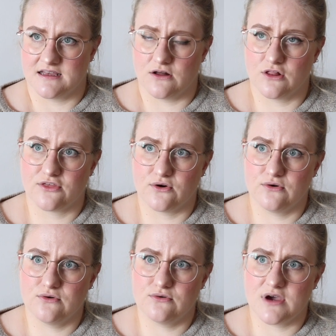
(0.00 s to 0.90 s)

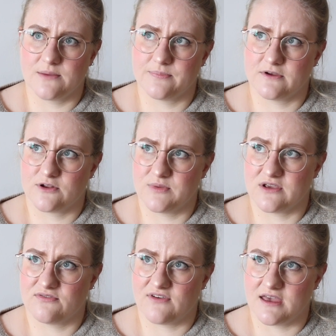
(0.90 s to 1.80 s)
although I'm not a
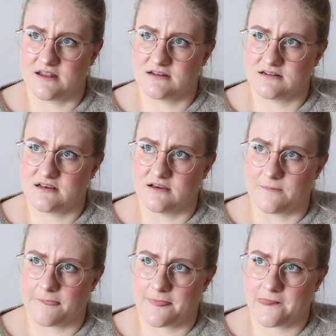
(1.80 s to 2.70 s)
big fan
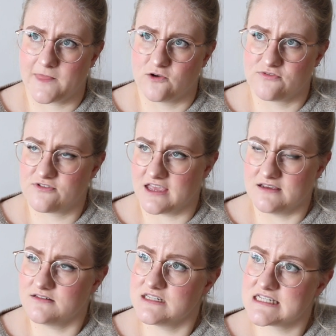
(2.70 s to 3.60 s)
of
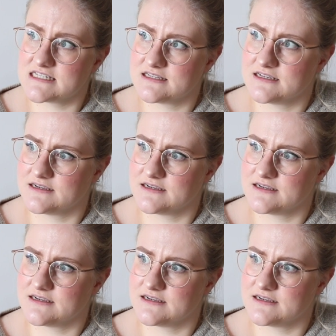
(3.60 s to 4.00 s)
sales,